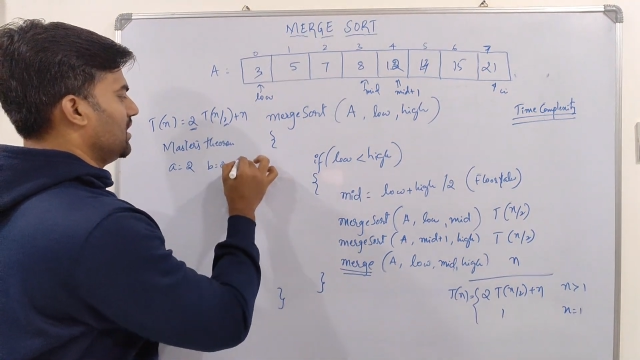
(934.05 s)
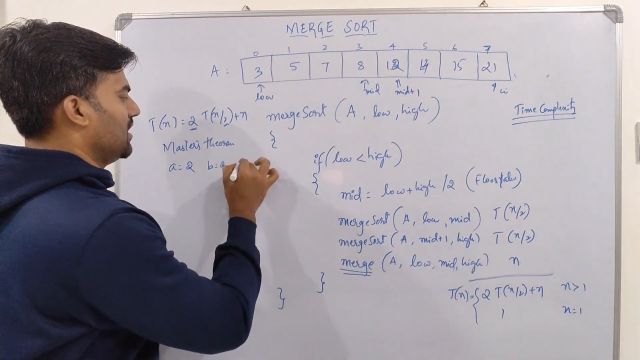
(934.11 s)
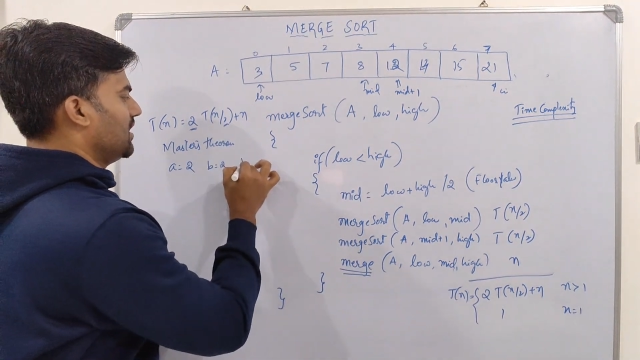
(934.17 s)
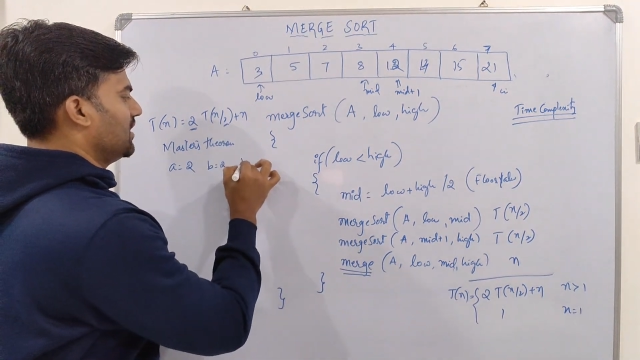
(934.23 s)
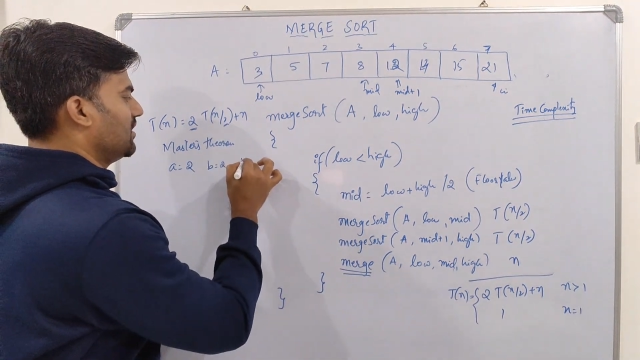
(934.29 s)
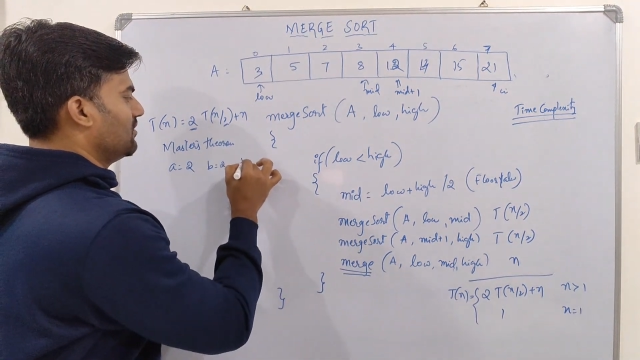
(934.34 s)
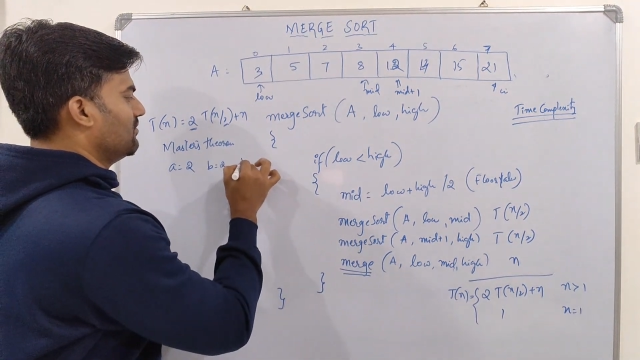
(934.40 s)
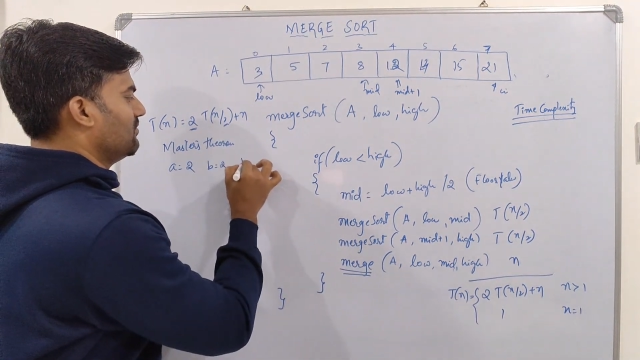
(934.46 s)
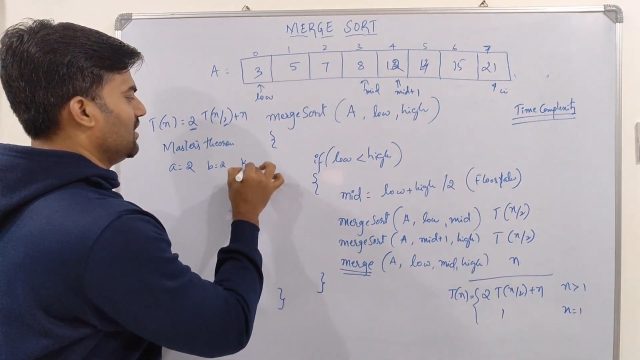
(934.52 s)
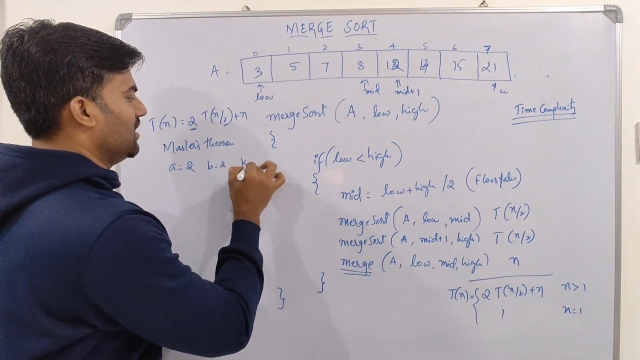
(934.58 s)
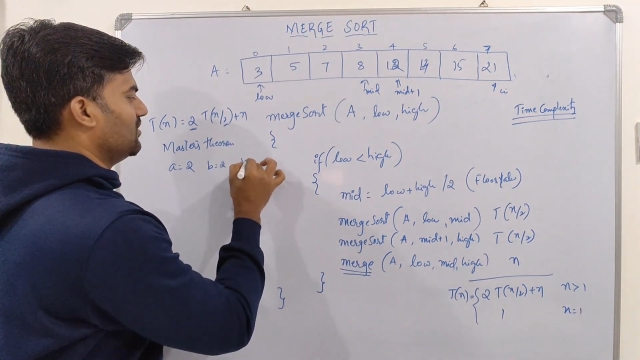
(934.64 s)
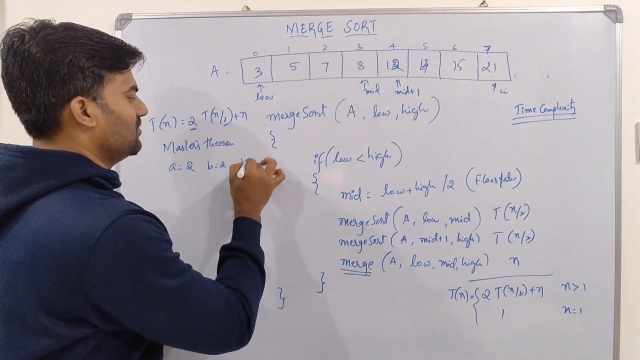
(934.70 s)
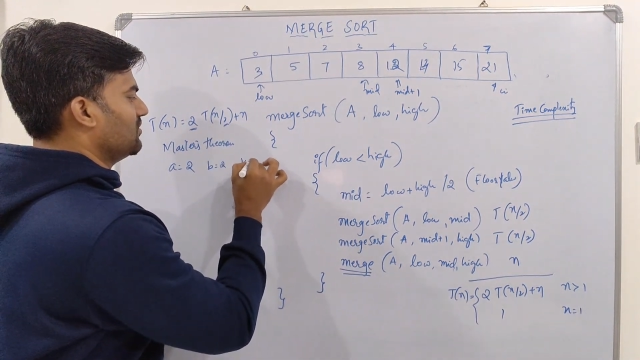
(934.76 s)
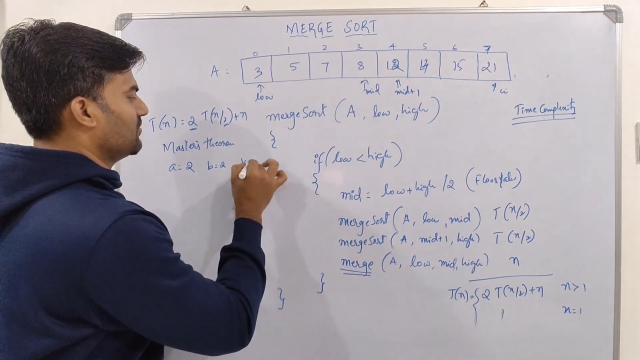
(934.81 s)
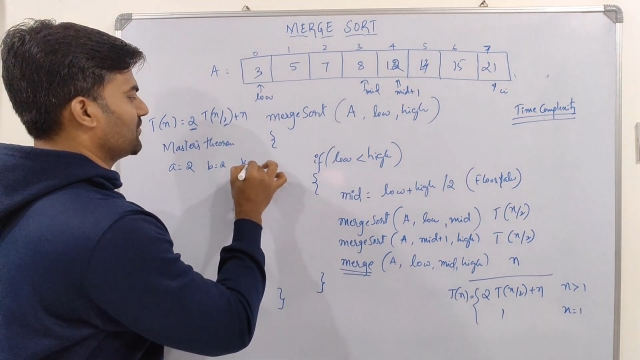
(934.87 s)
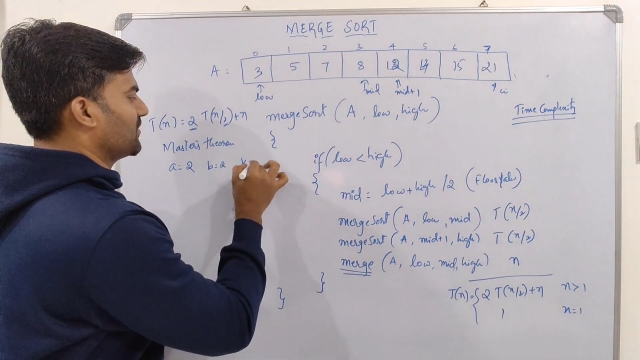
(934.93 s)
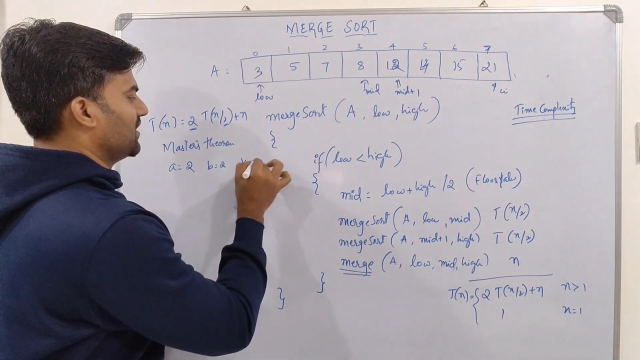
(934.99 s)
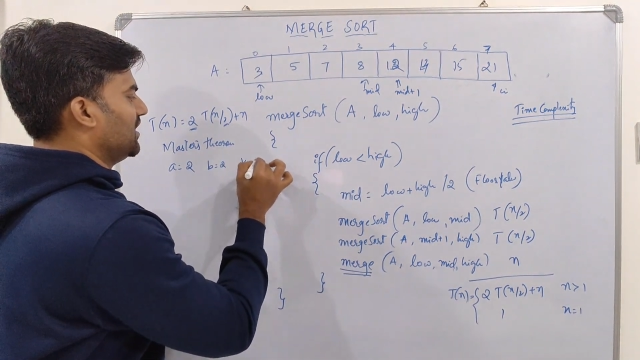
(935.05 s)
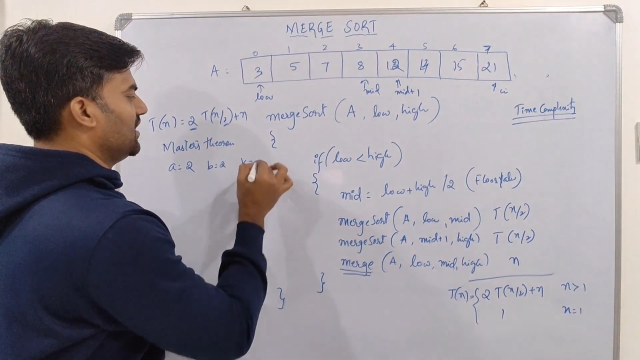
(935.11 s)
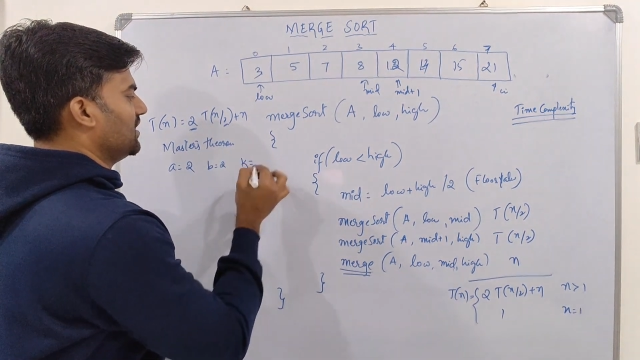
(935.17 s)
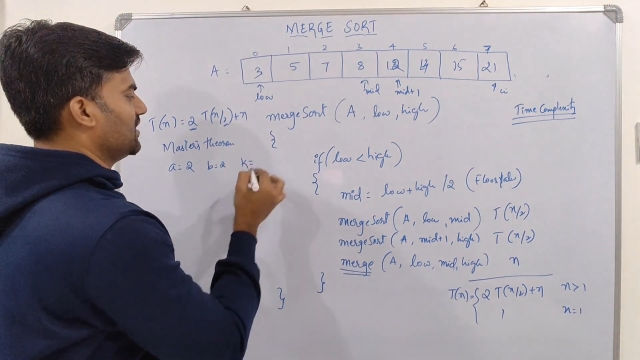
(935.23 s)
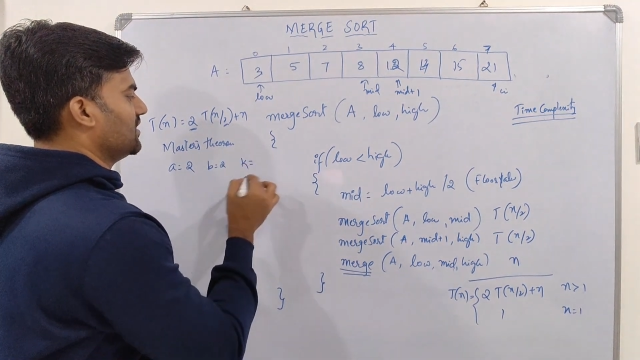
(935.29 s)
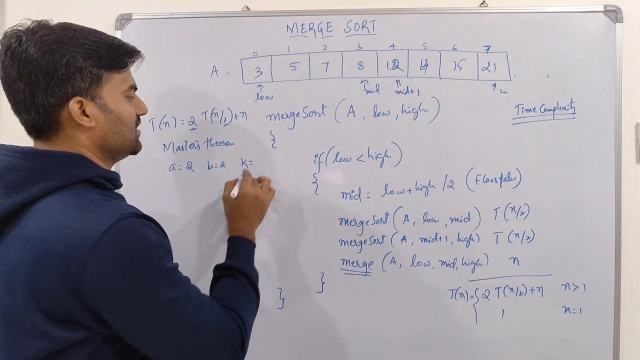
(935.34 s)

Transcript: and value of K